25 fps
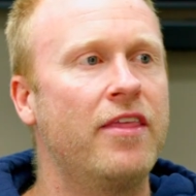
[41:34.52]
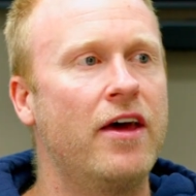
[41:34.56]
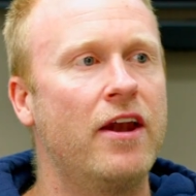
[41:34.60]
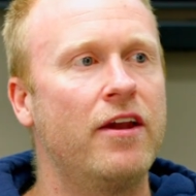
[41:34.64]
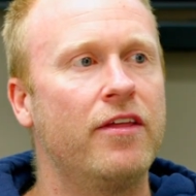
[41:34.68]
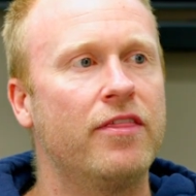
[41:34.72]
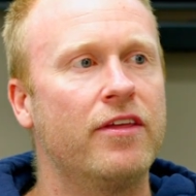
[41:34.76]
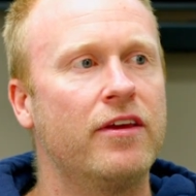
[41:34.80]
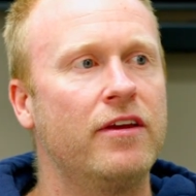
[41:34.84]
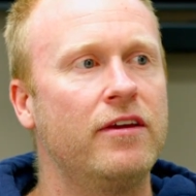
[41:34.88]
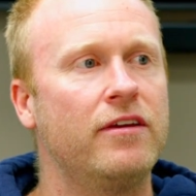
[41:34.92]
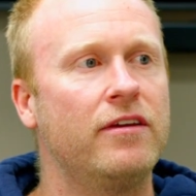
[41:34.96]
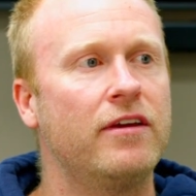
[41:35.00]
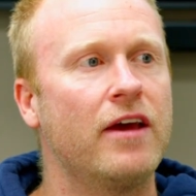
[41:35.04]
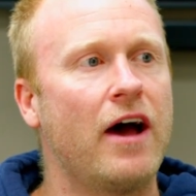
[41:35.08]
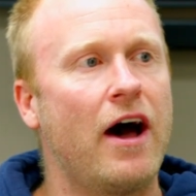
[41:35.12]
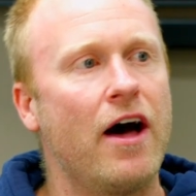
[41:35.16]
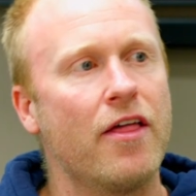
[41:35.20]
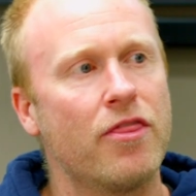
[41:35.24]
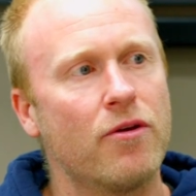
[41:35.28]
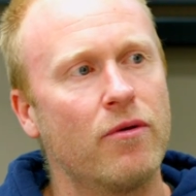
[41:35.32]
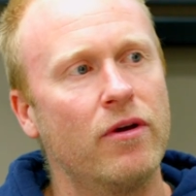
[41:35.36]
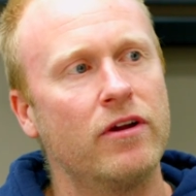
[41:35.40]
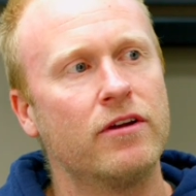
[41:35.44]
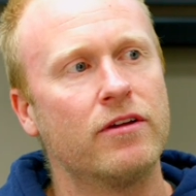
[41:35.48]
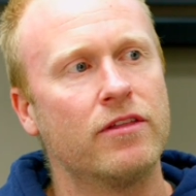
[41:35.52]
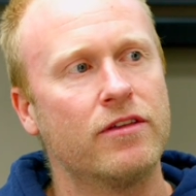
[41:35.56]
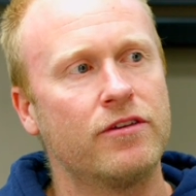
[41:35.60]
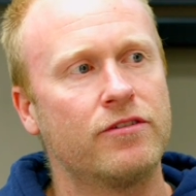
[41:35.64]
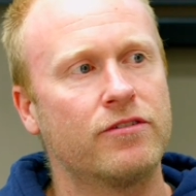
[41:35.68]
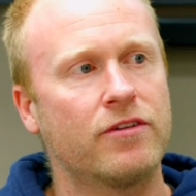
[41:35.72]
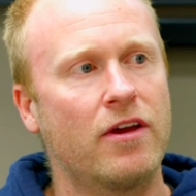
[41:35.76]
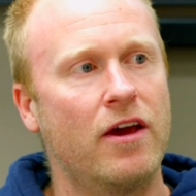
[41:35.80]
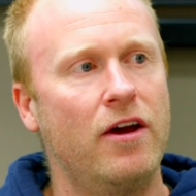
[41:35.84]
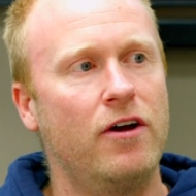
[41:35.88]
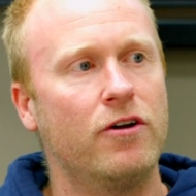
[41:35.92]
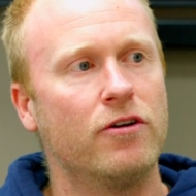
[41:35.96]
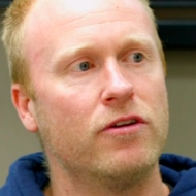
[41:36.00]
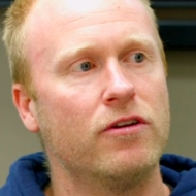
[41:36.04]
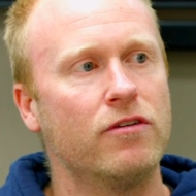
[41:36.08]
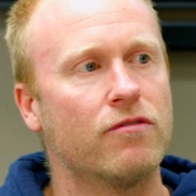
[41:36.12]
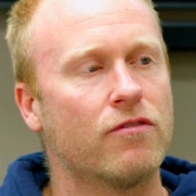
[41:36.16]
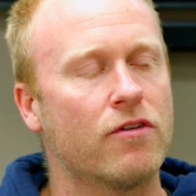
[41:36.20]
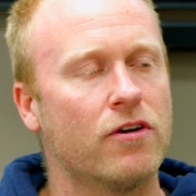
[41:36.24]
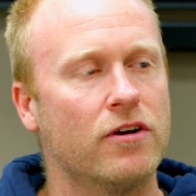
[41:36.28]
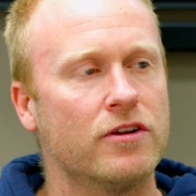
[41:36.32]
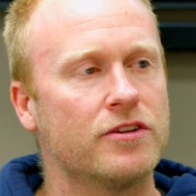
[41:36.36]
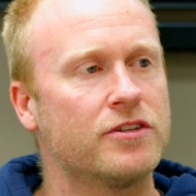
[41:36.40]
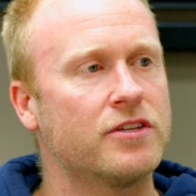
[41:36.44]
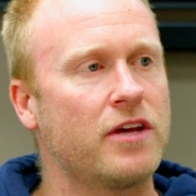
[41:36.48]
then at the other end of the scale, you've
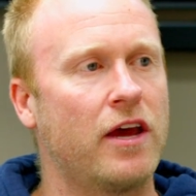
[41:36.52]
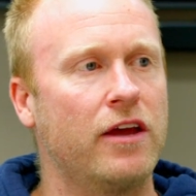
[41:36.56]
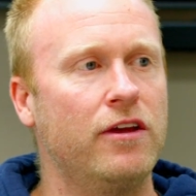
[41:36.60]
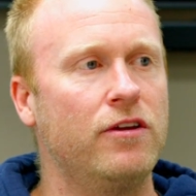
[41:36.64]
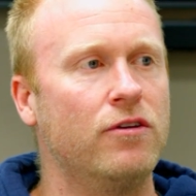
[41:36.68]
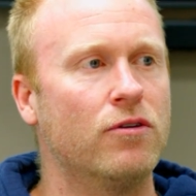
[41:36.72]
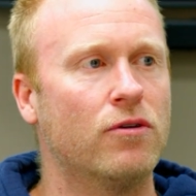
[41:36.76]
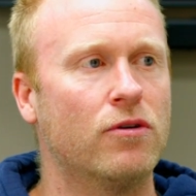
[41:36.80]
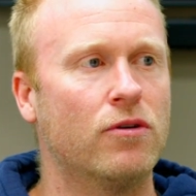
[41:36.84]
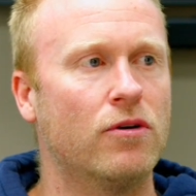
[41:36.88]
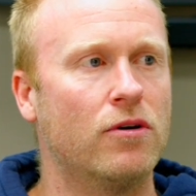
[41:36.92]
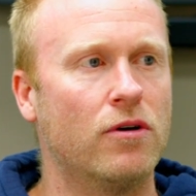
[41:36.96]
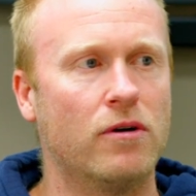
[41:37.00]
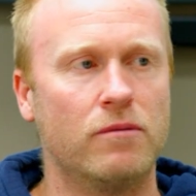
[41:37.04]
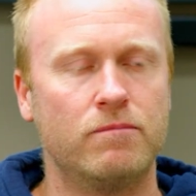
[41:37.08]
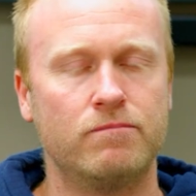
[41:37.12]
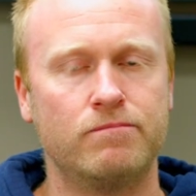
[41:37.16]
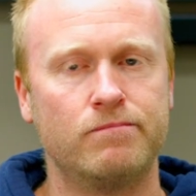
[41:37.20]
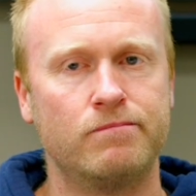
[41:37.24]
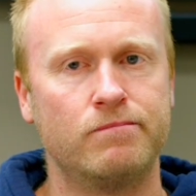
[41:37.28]
got, say, your